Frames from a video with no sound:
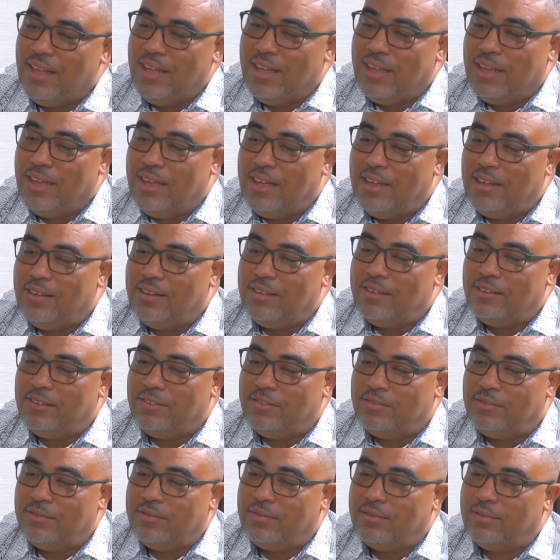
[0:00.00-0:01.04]
So we're gonna
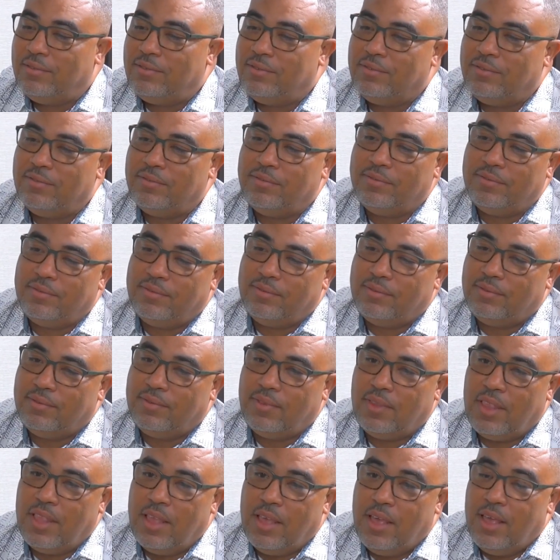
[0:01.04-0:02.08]
start this drink, Joe.
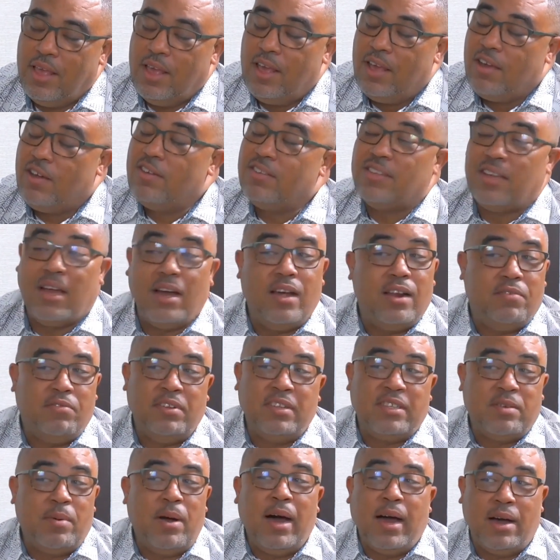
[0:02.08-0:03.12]
And I'm gonna. But the carnival
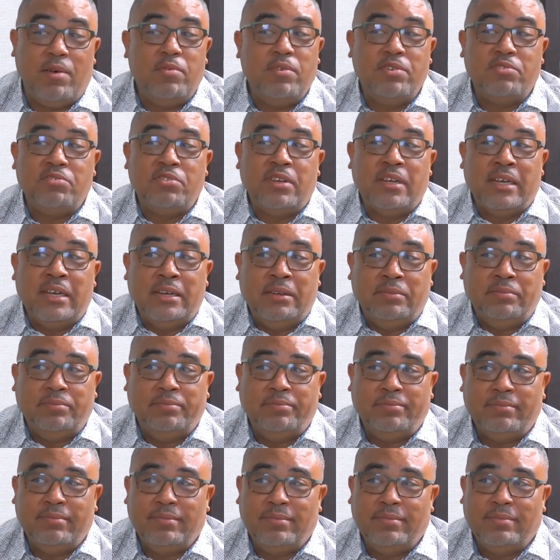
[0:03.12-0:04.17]
tabanka is real,
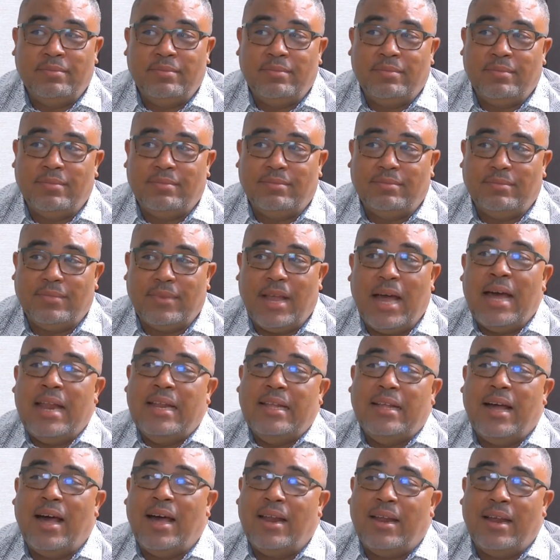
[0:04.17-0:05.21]
huh? and,
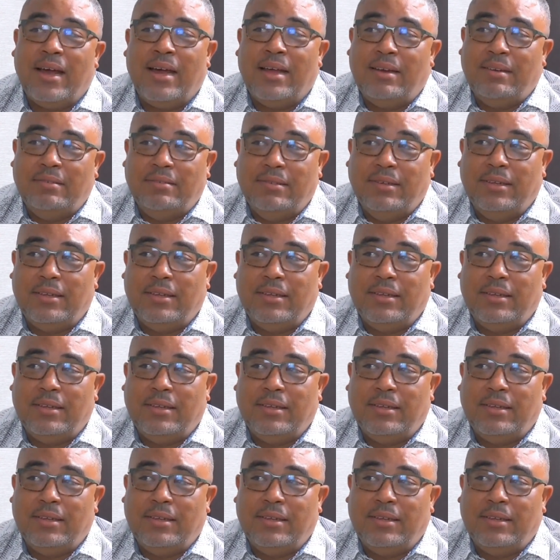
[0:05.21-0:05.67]
it, and, and